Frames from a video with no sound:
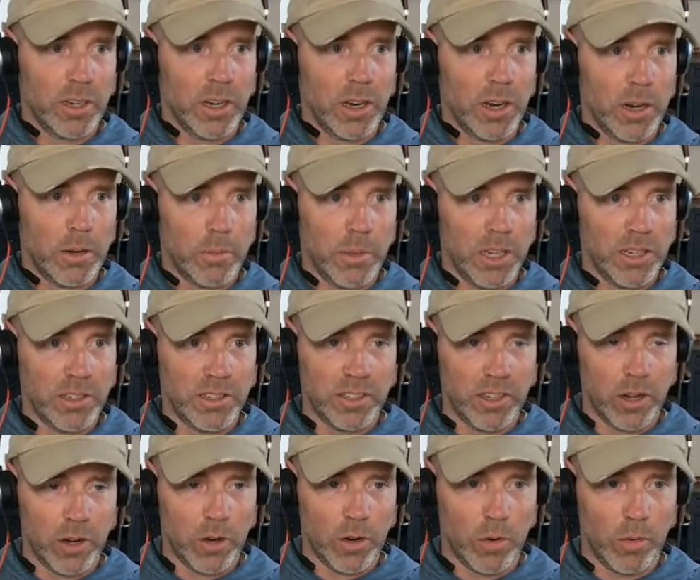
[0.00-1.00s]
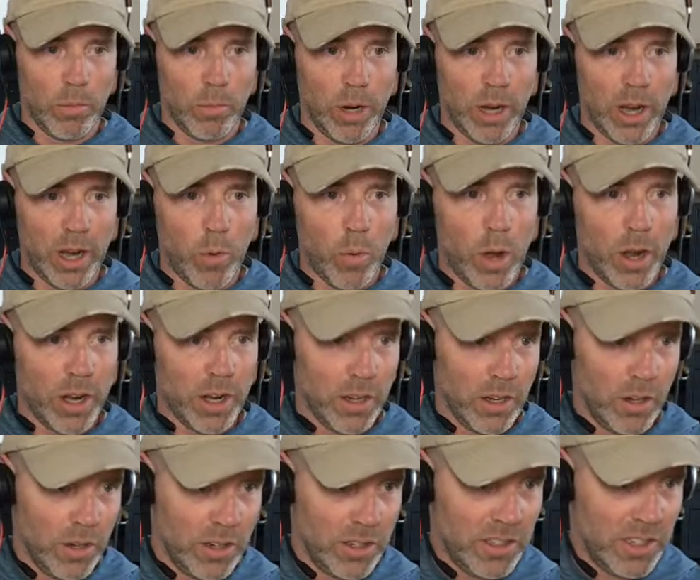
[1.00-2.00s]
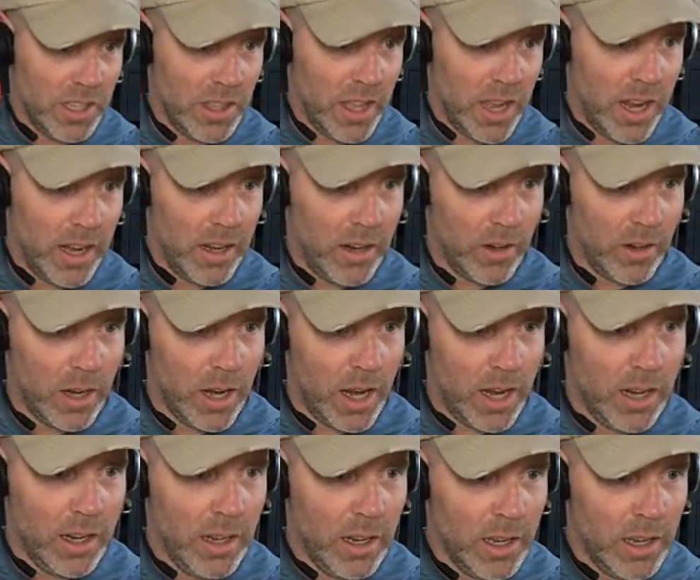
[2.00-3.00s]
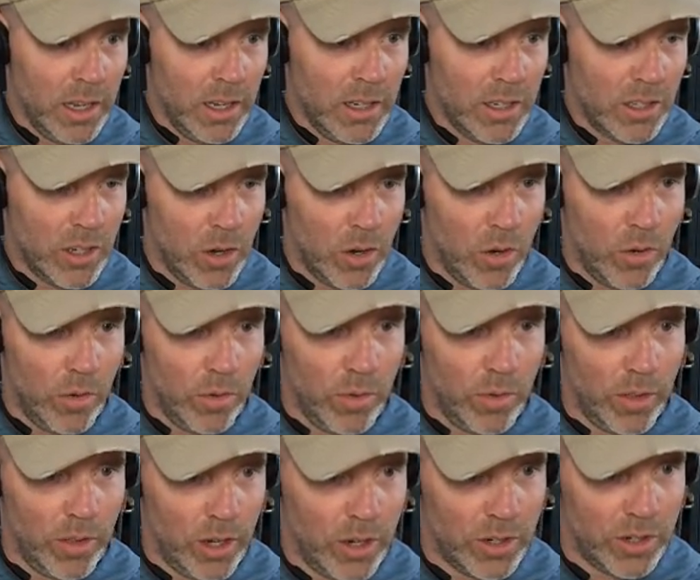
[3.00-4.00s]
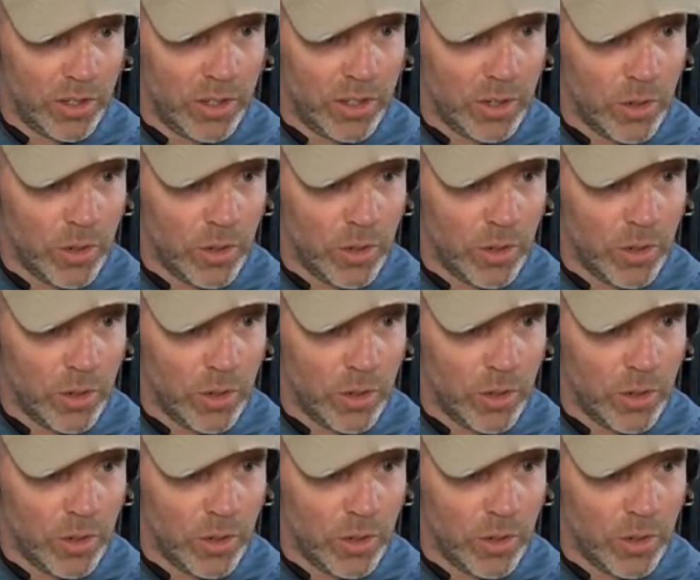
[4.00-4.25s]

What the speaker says: But I wanted you to see that, okay? So there's